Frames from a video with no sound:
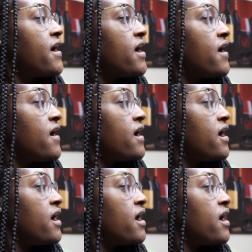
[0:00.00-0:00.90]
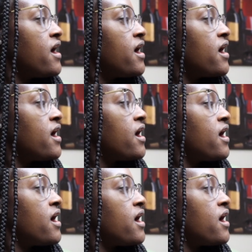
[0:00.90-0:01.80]

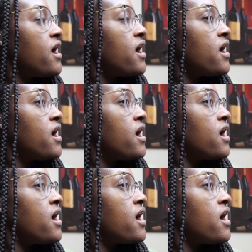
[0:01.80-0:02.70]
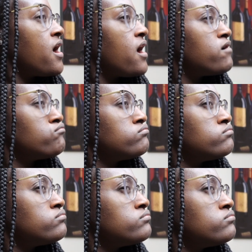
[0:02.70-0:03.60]

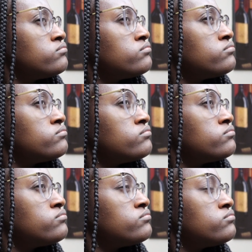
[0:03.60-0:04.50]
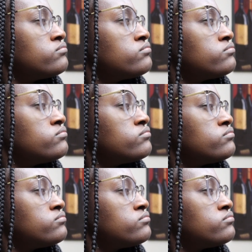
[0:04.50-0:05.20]
[no speech]